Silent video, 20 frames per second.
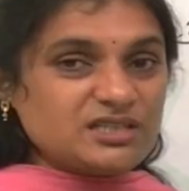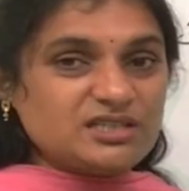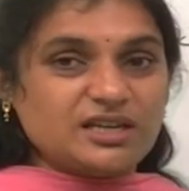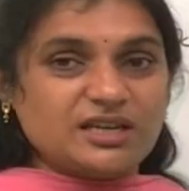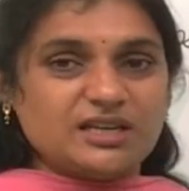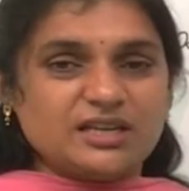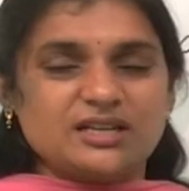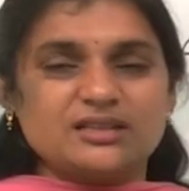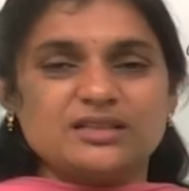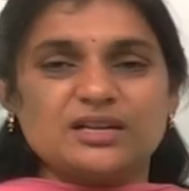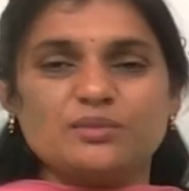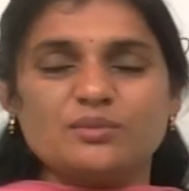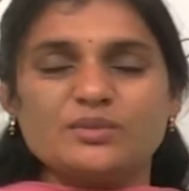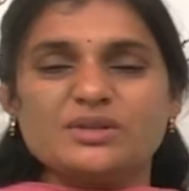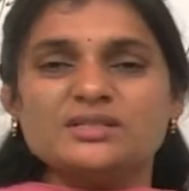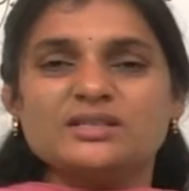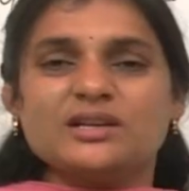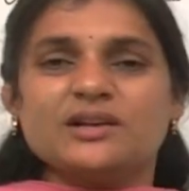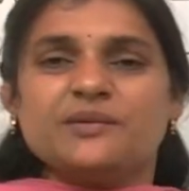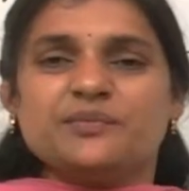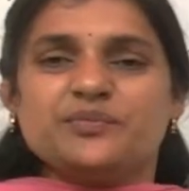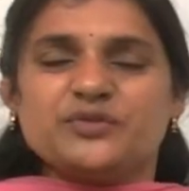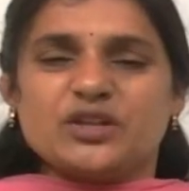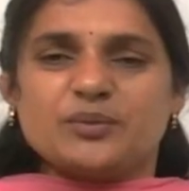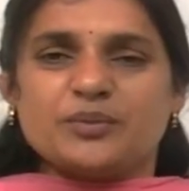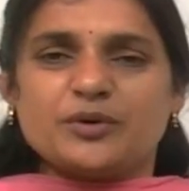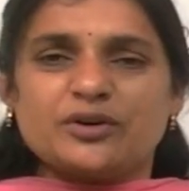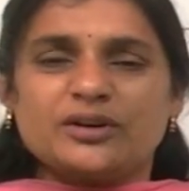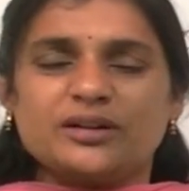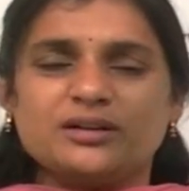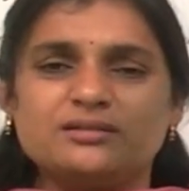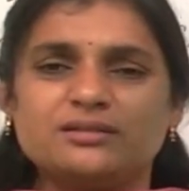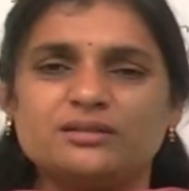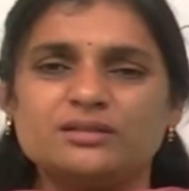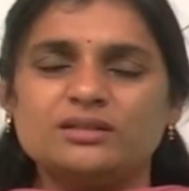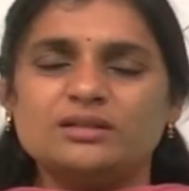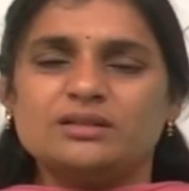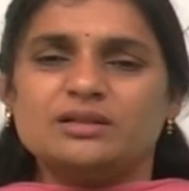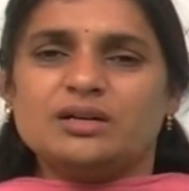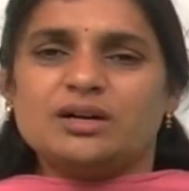area. That means they protect
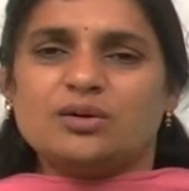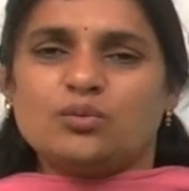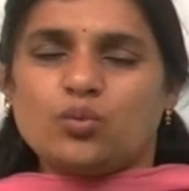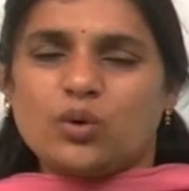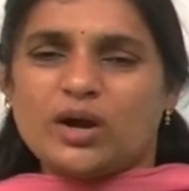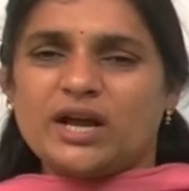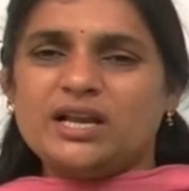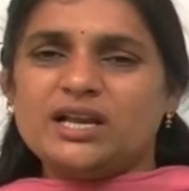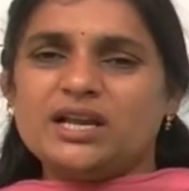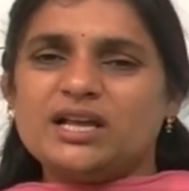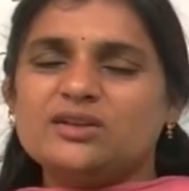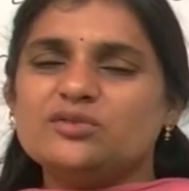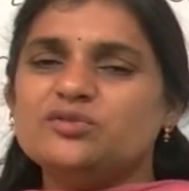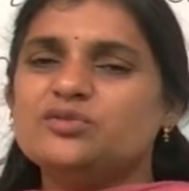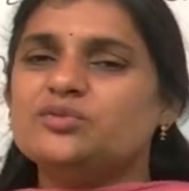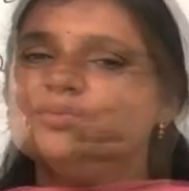the wildlife,